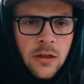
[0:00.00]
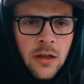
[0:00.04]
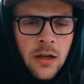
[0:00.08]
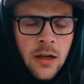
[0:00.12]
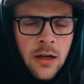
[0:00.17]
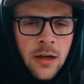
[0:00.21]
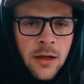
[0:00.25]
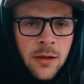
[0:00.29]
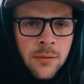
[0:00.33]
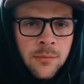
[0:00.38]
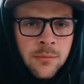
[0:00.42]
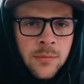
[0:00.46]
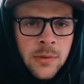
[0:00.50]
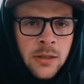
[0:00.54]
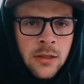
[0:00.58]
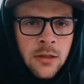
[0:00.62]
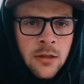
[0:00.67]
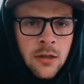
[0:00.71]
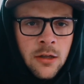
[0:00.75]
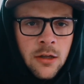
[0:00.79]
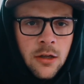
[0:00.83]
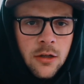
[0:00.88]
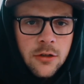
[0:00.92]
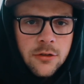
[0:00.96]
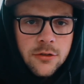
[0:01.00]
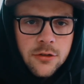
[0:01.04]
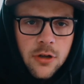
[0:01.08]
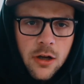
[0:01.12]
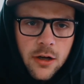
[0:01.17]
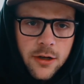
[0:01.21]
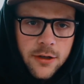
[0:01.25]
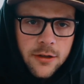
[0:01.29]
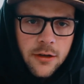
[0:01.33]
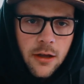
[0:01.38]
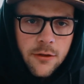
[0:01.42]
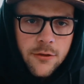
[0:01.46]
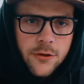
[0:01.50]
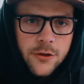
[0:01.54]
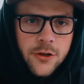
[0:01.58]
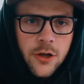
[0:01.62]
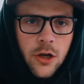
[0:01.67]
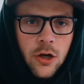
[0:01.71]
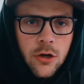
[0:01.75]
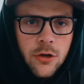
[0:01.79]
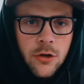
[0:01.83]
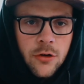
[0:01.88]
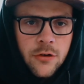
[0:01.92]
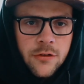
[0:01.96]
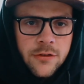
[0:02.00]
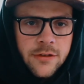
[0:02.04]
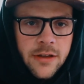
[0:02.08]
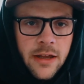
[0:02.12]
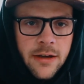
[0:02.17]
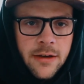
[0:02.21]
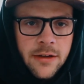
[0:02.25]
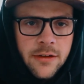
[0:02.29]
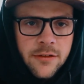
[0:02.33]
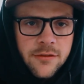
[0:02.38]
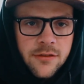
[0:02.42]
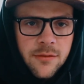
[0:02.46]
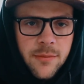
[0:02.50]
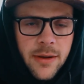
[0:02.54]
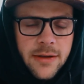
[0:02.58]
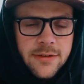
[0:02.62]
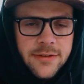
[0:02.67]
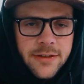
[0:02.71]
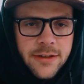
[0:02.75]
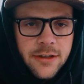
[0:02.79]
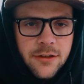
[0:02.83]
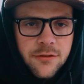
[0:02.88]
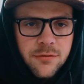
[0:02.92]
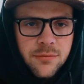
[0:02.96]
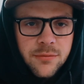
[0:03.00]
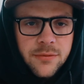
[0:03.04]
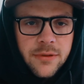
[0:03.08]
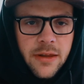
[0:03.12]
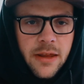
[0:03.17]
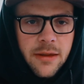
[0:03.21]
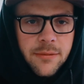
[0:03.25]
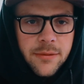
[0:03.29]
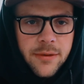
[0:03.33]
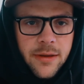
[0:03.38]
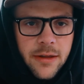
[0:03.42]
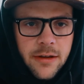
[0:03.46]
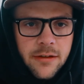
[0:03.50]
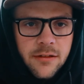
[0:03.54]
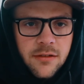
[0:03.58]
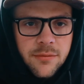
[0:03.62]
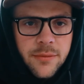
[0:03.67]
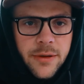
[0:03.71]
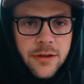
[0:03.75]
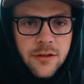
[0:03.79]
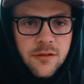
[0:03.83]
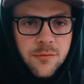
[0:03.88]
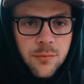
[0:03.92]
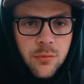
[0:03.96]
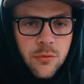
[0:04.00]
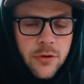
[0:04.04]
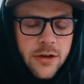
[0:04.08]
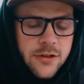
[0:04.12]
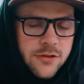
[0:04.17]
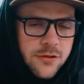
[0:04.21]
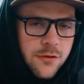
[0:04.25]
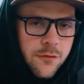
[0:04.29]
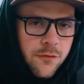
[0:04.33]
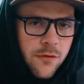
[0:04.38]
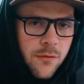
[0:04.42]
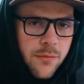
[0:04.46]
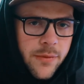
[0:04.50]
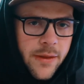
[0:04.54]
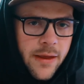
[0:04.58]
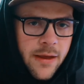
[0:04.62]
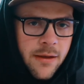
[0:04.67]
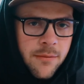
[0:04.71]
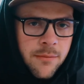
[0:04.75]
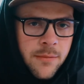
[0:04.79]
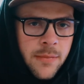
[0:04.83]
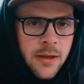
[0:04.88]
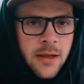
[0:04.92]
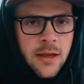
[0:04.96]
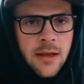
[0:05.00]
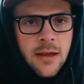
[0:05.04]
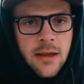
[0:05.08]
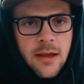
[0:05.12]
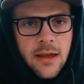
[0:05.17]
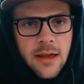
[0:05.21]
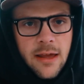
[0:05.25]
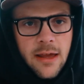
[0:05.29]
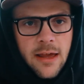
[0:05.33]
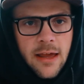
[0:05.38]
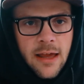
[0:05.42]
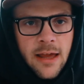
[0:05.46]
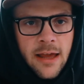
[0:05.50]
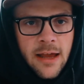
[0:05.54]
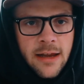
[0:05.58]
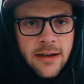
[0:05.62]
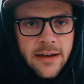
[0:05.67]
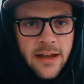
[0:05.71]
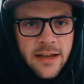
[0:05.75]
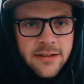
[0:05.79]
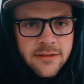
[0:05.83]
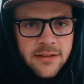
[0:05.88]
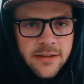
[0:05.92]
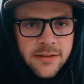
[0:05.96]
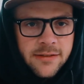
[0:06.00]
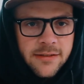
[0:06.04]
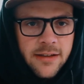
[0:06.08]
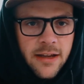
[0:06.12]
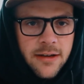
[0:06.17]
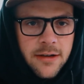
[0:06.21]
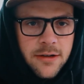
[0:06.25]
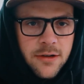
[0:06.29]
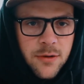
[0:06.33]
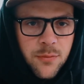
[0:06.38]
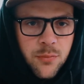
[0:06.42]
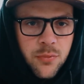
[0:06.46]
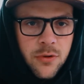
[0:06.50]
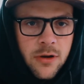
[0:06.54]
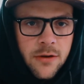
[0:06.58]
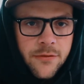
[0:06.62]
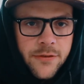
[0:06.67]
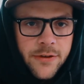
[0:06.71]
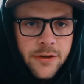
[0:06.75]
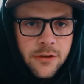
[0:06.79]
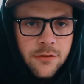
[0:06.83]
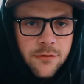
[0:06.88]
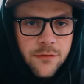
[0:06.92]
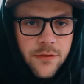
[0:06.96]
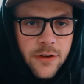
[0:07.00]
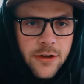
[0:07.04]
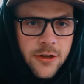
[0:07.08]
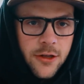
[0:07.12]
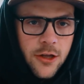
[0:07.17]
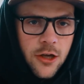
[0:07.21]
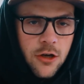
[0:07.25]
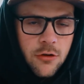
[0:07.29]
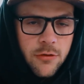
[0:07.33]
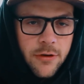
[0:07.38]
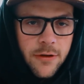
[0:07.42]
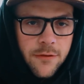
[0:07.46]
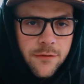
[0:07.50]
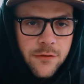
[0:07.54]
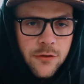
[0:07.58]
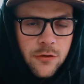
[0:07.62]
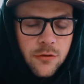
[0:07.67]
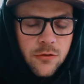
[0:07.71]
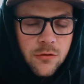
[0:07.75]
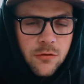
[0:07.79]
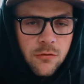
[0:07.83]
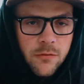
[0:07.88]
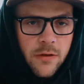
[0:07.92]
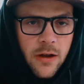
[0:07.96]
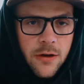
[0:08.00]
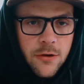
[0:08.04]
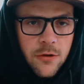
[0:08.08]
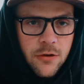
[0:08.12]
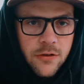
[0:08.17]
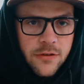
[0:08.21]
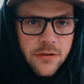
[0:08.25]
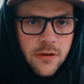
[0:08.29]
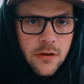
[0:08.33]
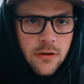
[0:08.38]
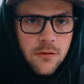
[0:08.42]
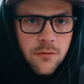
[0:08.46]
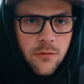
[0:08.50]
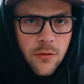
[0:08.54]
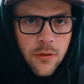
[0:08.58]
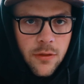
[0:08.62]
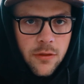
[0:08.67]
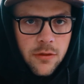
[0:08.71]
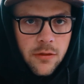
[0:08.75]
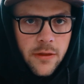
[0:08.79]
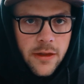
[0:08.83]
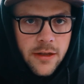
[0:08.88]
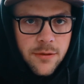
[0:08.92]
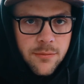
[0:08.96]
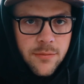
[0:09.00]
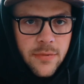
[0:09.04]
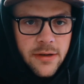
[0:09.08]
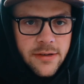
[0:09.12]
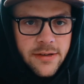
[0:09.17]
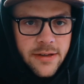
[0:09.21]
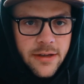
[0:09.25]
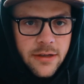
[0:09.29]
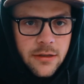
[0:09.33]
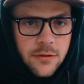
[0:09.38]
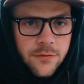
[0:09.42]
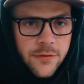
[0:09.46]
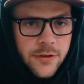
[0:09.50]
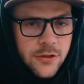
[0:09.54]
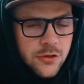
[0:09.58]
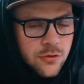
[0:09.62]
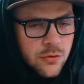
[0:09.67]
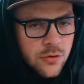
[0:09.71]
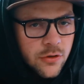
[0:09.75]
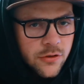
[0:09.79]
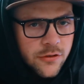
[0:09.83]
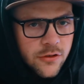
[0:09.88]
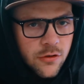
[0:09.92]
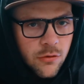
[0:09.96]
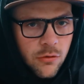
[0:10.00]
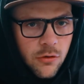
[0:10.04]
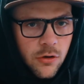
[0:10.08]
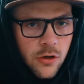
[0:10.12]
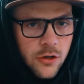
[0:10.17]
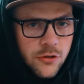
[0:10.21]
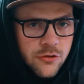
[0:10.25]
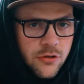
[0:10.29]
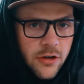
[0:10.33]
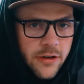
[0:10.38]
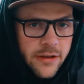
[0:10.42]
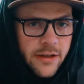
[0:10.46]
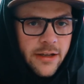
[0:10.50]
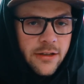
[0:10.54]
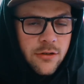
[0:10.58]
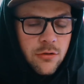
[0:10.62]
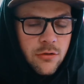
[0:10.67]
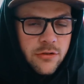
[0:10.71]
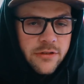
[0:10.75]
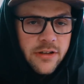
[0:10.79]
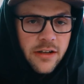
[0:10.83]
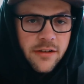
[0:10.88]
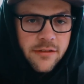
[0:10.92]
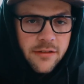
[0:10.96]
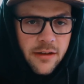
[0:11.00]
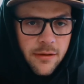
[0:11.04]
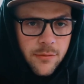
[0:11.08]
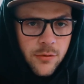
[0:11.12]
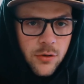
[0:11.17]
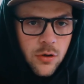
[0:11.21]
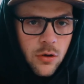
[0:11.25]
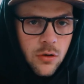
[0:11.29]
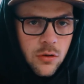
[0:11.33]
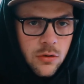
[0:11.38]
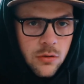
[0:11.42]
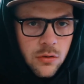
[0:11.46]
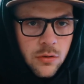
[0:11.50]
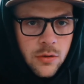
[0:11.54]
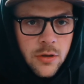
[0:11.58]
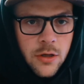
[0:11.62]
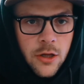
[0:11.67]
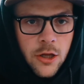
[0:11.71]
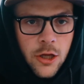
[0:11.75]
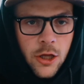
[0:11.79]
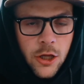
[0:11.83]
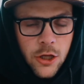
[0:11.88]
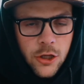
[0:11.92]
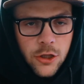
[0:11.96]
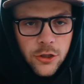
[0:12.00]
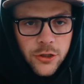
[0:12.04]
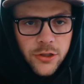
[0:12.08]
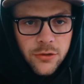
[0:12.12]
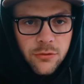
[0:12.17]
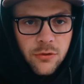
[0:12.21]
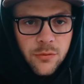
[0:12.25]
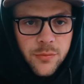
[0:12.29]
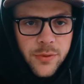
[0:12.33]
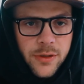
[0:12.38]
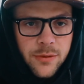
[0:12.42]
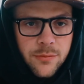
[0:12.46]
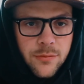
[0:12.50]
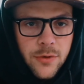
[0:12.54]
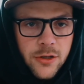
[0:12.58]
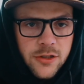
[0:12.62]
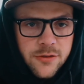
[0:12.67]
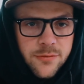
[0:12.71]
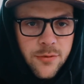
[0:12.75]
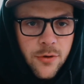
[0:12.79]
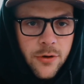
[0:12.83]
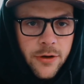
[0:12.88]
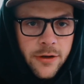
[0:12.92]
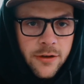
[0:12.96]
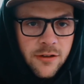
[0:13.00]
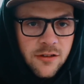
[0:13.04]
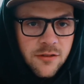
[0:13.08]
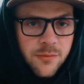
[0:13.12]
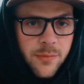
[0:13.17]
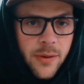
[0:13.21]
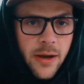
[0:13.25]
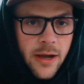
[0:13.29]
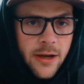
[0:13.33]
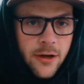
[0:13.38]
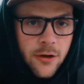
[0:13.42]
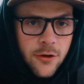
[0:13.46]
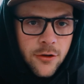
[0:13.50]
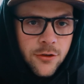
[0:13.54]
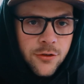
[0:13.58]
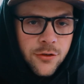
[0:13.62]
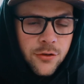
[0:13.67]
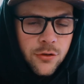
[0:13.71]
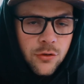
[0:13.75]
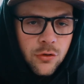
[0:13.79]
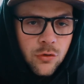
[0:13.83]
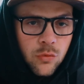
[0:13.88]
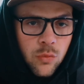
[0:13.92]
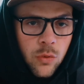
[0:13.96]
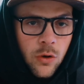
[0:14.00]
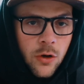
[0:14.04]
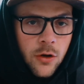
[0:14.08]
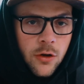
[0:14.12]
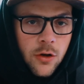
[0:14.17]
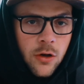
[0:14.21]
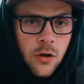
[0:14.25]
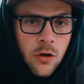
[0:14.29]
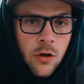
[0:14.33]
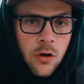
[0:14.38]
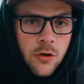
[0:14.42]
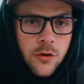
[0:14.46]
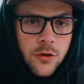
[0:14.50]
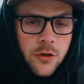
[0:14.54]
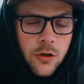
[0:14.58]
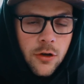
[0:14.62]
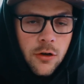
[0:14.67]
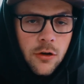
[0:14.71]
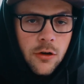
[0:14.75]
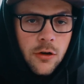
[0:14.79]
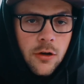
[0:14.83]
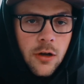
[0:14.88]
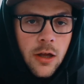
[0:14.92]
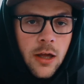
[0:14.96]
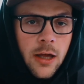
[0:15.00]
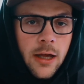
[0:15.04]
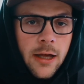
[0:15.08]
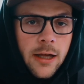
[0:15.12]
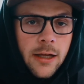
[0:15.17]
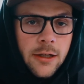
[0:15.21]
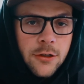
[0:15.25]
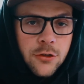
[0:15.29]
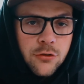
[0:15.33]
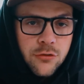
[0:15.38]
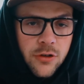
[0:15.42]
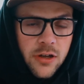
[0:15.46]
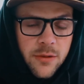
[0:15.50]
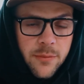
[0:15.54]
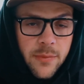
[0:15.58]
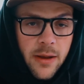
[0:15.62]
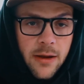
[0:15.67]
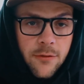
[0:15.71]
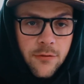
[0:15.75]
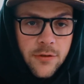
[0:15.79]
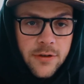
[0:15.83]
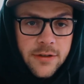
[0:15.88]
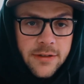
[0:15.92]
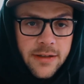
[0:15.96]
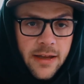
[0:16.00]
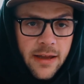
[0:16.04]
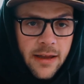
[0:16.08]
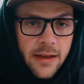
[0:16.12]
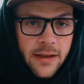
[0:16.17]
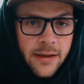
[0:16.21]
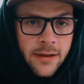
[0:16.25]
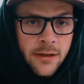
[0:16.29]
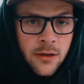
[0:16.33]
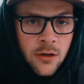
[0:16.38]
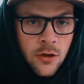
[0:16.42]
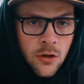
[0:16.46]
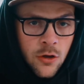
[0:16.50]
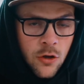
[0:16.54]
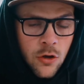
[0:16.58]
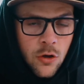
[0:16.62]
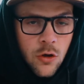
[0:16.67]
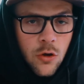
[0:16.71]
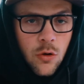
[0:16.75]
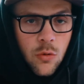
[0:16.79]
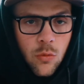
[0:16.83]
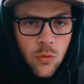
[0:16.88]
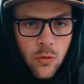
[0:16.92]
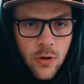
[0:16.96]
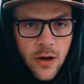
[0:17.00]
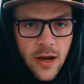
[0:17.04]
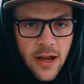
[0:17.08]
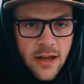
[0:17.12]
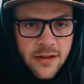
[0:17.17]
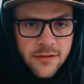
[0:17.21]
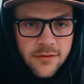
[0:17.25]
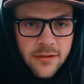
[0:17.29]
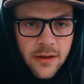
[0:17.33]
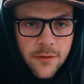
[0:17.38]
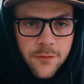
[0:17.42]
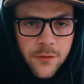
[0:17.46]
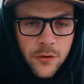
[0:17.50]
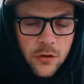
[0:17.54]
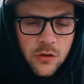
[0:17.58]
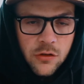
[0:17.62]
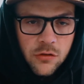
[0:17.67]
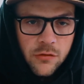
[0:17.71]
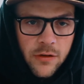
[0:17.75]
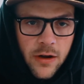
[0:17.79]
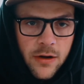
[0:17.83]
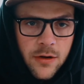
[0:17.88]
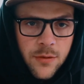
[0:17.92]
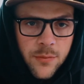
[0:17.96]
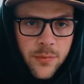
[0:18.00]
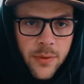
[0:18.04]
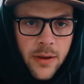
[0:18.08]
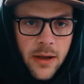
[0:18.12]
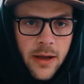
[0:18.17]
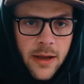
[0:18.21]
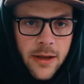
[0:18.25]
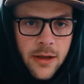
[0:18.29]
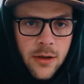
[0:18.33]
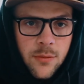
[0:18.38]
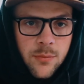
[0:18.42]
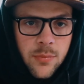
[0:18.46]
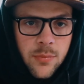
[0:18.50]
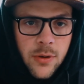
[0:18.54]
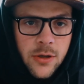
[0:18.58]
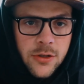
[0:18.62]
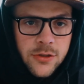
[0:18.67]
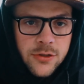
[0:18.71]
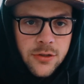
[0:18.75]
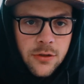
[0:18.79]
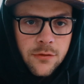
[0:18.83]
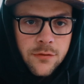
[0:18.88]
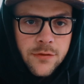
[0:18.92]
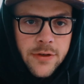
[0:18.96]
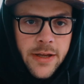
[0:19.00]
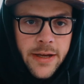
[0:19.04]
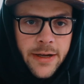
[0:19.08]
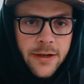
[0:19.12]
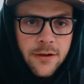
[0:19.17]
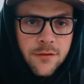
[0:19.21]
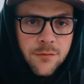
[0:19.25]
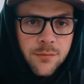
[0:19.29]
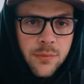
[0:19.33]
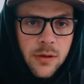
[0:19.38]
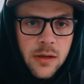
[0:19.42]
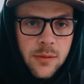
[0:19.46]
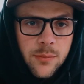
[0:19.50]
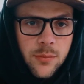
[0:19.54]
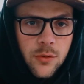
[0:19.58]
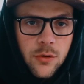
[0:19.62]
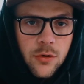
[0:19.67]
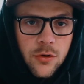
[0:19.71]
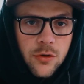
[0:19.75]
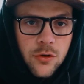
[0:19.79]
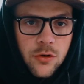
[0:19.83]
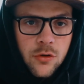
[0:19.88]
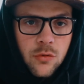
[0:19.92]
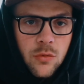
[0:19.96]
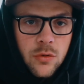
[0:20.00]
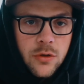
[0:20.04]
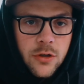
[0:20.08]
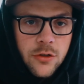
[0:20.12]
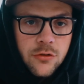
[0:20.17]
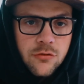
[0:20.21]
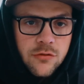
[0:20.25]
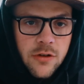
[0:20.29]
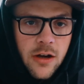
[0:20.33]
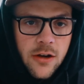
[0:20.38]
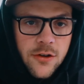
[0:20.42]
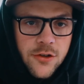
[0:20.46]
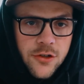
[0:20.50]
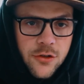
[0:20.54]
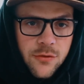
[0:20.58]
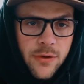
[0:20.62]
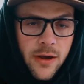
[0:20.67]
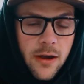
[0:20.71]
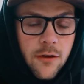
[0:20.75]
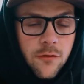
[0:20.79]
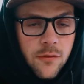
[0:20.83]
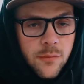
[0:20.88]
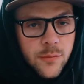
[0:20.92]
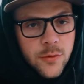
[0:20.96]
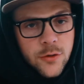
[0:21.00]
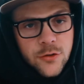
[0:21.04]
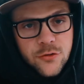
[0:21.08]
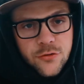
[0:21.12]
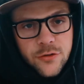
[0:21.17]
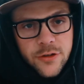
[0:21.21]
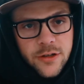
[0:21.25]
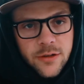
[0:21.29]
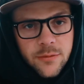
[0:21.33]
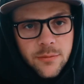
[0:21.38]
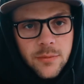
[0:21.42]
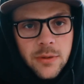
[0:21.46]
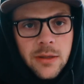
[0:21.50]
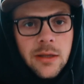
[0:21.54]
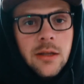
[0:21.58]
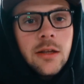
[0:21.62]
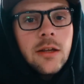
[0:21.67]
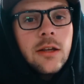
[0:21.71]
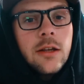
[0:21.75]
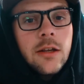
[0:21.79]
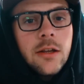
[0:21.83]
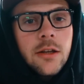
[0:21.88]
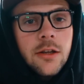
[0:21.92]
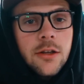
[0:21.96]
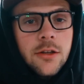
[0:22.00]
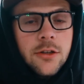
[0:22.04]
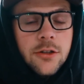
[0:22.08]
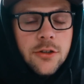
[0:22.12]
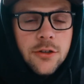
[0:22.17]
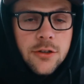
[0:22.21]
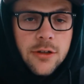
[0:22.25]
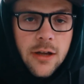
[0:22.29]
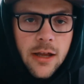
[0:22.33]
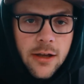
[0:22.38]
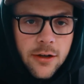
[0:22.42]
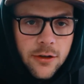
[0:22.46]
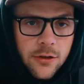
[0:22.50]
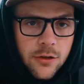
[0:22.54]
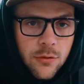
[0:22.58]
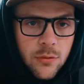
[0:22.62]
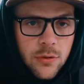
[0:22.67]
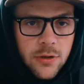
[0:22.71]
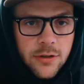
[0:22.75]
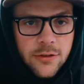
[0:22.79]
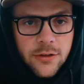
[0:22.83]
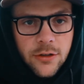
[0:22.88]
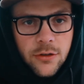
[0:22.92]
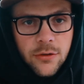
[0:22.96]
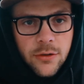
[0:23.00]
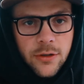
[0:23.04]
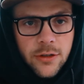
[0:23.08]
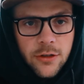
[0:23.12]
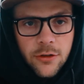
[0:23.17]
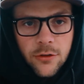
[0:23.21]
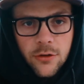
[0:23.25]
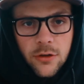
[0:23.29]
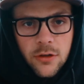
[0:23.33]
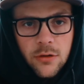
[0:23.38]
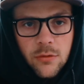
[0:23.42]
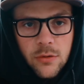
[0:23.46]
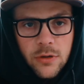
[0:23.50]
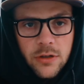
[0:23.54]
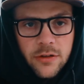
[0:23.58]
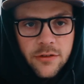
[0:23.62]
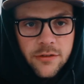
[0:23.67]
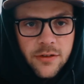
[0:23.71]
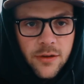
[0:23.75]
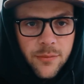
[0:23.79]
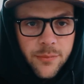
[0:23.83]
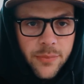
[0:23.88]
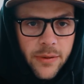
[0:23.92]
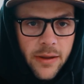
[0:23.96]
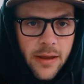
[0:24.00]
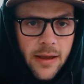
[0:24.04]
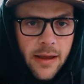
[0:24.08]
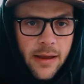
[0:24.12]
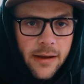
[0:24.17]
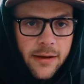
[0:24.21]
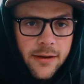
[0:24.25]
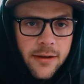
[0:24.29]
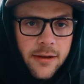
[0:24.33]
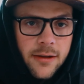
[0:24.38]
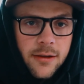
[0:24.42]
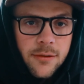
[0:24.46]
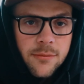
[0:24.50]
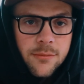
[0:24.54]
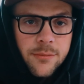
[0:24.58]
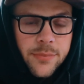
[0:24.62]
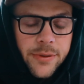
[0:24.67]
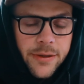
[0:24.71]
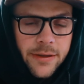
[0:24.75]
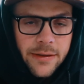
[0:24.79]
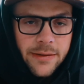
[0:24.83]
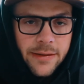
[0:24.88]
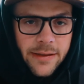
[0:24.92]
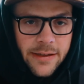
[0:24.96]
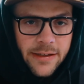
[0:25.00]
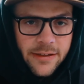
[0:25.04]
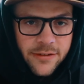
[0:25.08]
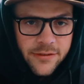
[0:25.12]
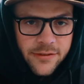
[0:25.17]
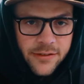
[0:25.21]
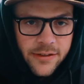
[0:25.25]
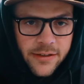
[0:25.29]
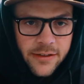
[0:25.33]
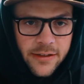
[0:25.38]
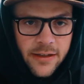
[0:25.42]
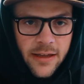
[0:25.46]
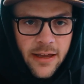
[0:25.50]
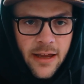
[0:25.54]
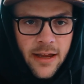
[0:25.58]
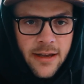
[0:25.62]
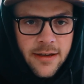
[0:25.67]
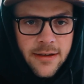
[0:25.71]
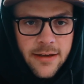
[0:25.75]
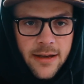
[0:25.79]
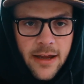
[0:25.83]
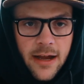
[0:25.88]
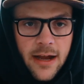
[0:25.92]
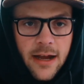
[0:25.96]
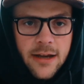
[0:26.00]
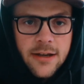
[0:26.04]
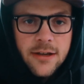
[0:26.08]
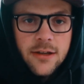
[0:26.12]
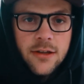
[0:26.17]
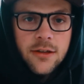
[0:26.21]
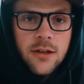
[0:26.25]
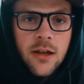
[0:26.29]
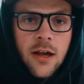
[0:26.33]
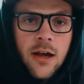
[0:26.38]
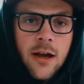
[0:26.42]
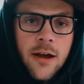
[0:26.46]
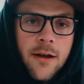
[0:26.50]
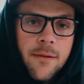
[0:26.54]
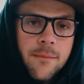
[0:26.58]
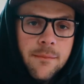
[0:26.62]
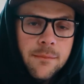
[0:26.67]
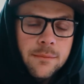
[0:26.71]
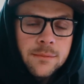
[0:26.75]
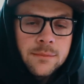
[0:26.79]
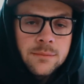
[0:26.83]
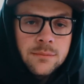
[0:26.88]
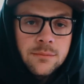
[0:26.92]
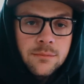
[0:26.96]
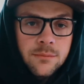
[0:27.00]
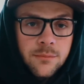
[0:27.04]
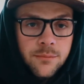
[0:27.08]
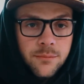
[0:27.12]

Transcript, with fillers: um, talking to other coders, getting some ideas from them, getting some inspiration from them, and as I said in a previous video, if you surround yourself with like-minded individuals who are all trying to get towards that same goal, you will be much more inspired to work on your uh, dream every day. Whereas if you're surrounded by a bunch of negative people who want to drown you out from your dream, you're not going to want to do it. You're going to want to sit back, be lazy, and not um,